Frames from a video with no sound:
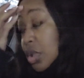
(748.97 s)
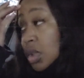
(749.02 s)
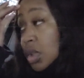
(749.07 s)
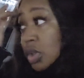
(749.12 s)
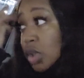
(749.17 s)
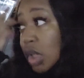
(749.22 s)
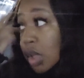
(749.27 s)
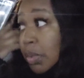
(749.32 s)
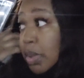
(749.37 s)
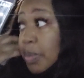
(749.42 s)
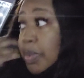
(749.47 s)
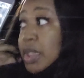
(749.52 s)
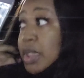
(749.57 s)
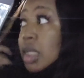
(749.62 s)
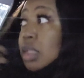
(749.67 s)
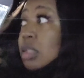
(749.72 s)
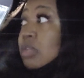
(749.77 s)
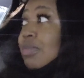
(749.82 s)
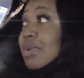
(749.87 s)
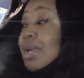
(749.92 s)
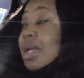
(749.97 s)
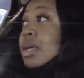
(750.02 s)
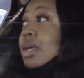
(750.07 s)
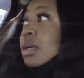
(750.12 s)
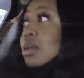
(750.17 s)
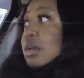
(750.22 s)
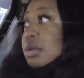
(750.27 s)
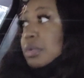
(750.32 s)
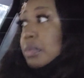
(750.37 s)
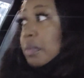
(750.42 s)
I'm trying to be productive when I
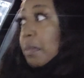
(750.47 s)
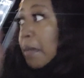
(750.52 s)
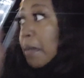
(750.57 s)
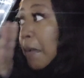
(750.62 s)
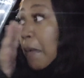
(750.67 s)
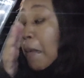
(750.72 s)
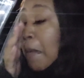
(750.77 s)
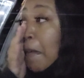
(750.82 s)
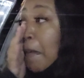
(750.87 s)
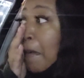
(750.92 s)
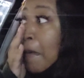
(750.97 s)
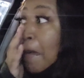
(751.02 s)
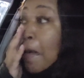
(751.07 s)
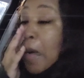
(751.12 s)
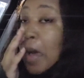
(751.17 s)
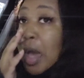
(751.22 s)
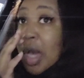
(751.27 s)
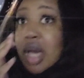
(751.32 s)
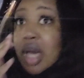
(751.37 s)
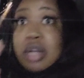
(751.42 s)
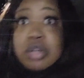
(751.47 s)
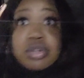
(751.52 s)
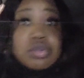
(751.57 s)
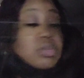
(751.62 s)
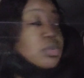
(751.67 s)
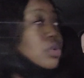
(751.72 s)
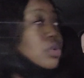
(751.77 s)
get home. I gotta do